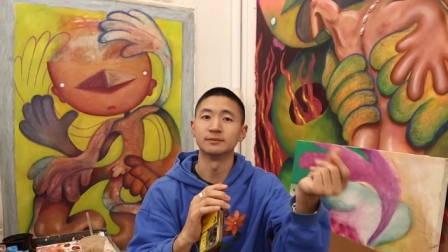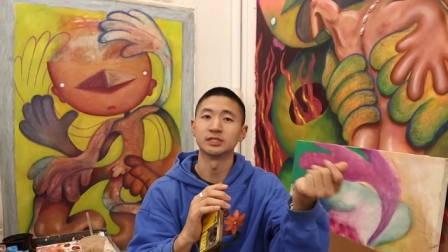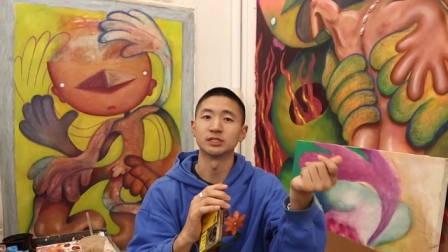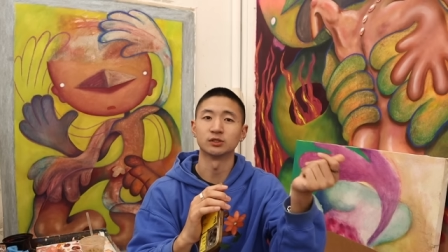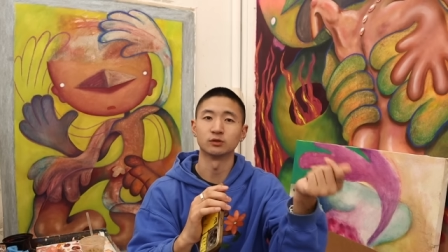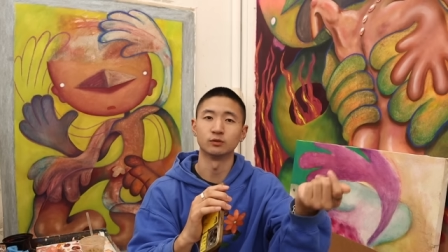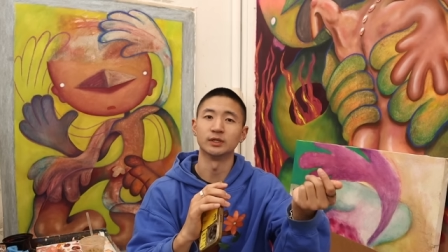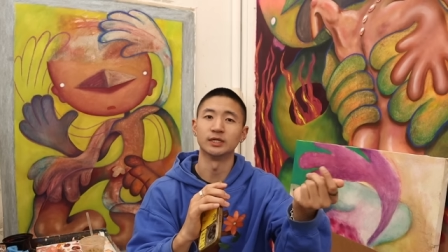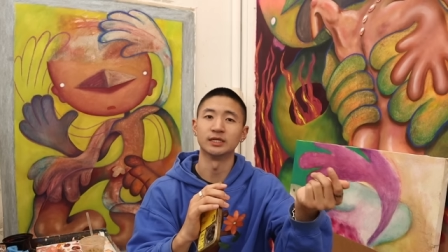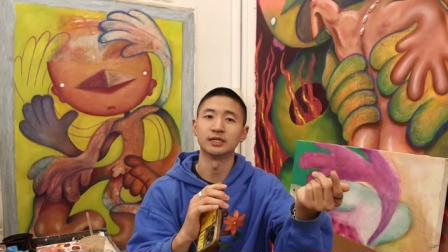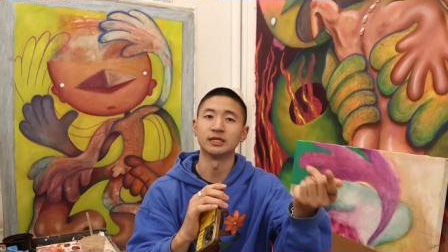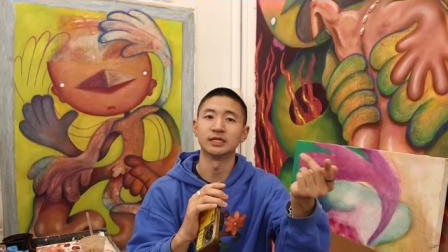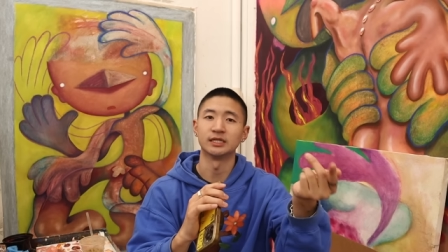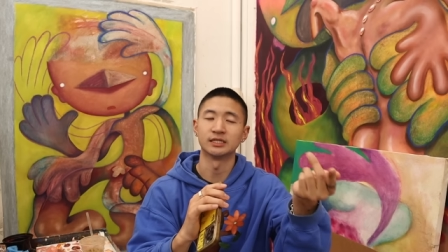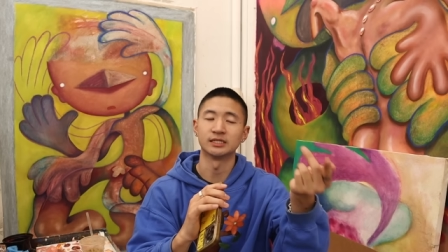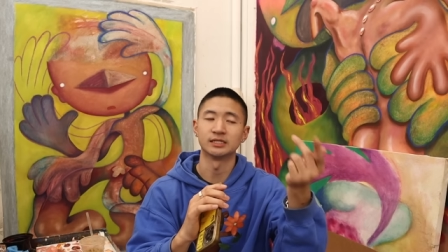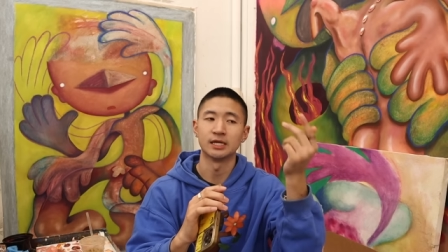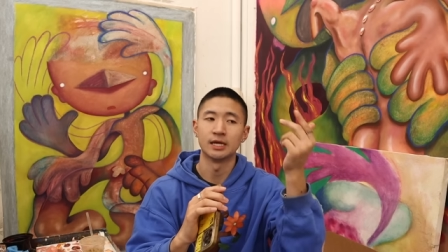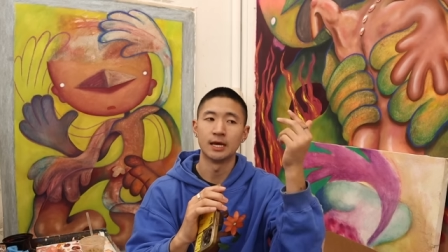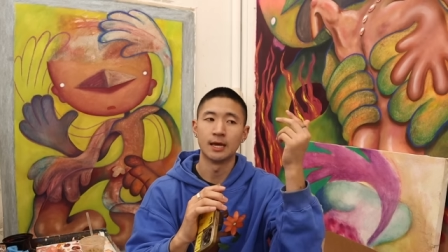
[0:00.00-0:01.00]
between
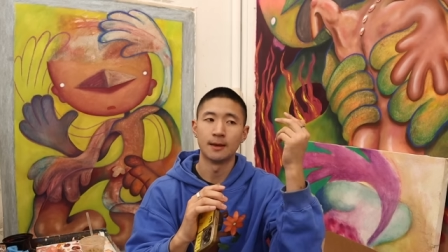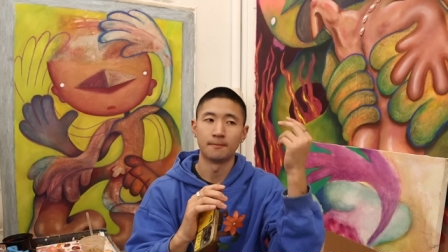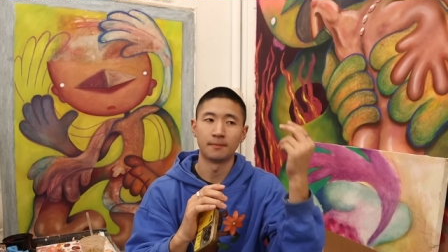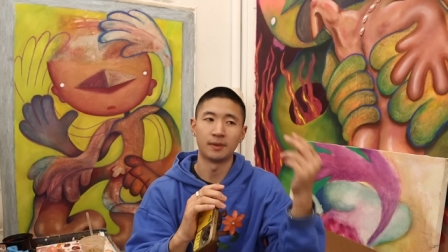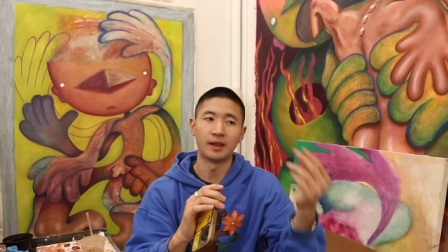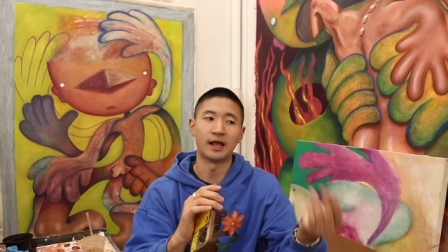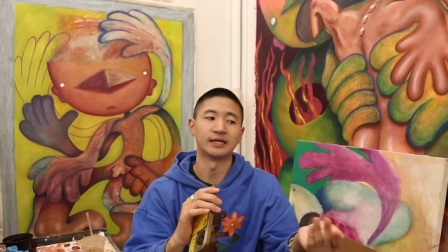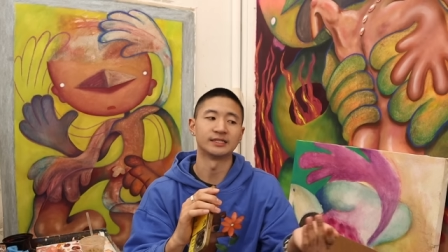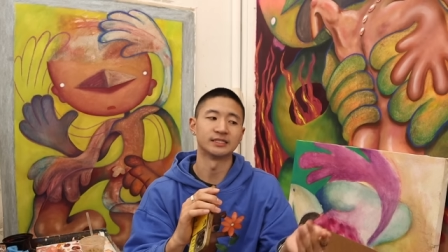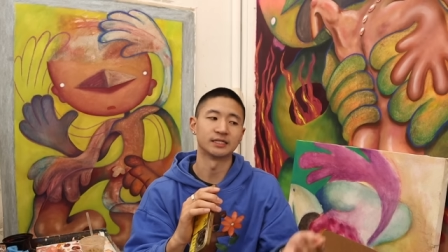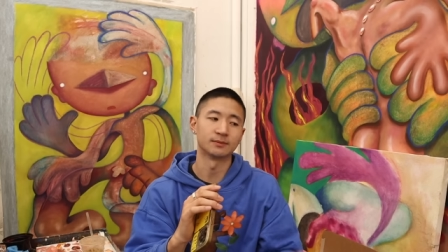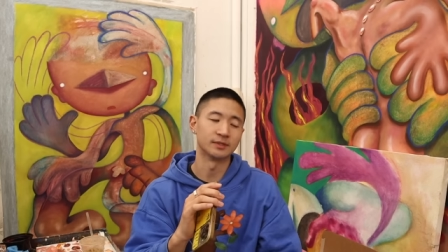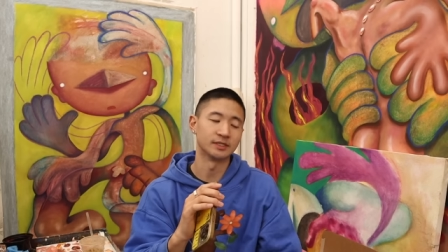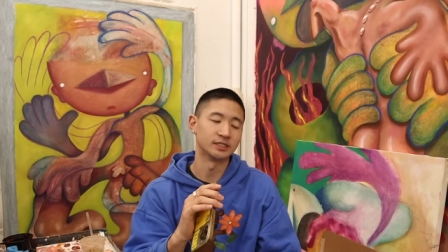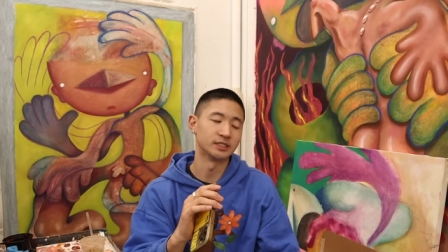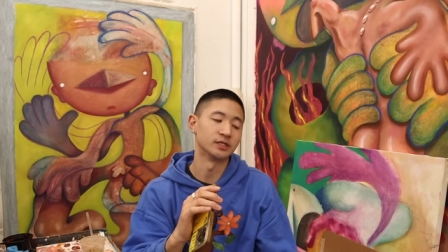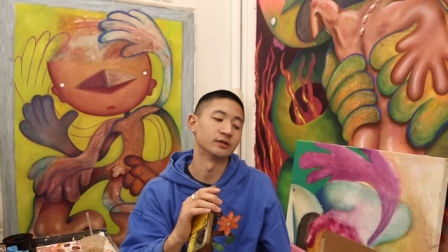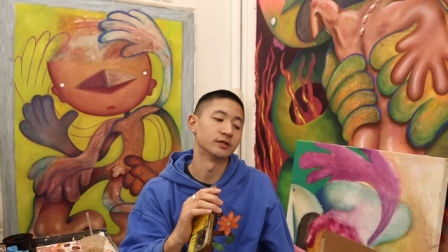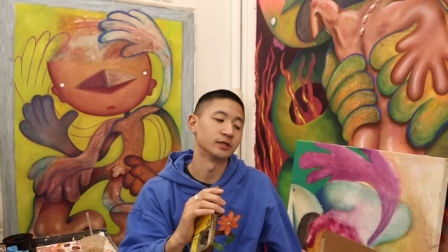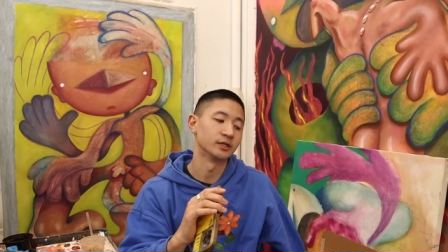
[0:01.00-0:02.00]
this plastic
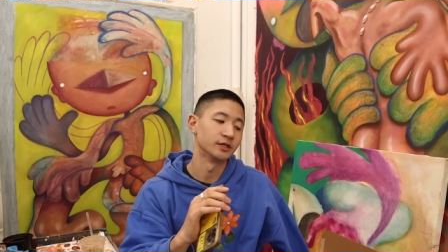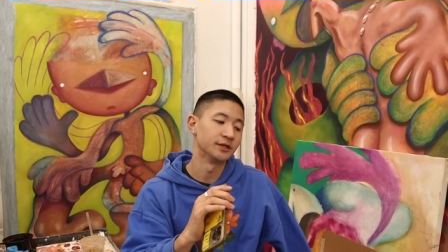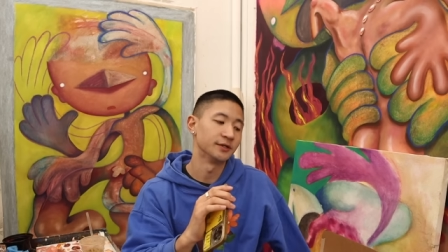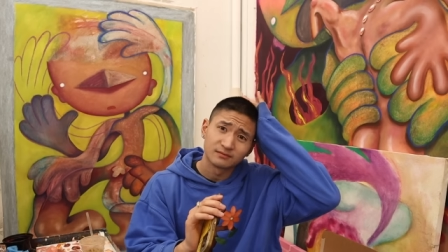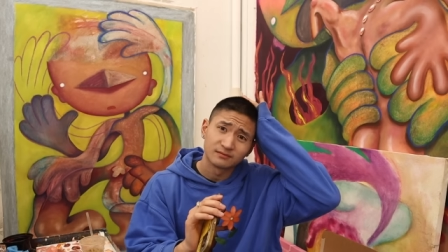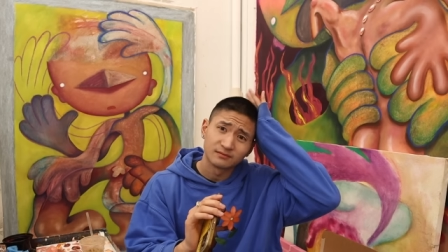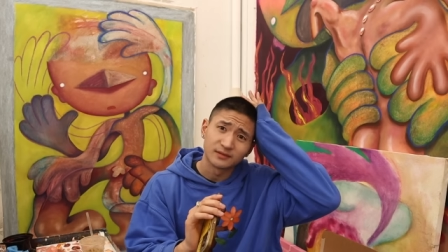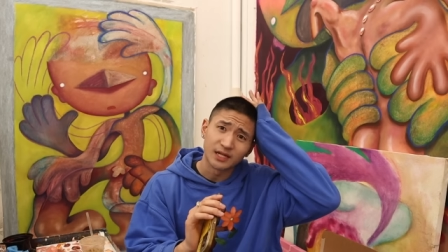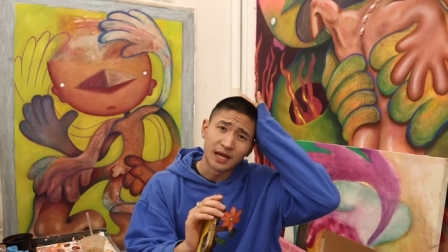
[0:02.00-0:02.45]
material.